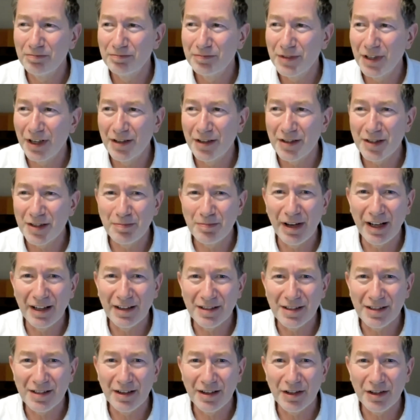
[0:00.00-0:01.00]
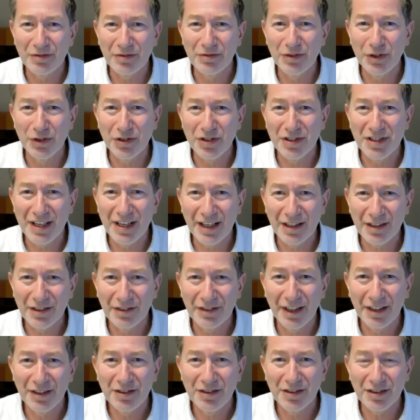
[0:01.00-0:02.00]
dance bands like the Future Sound of
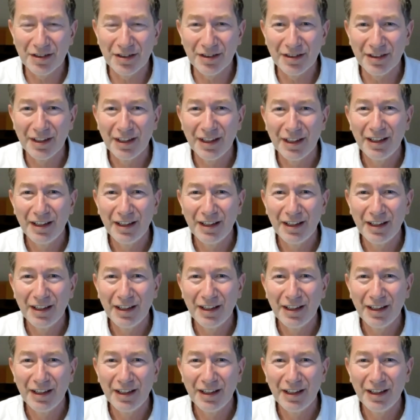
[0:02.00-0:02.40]
London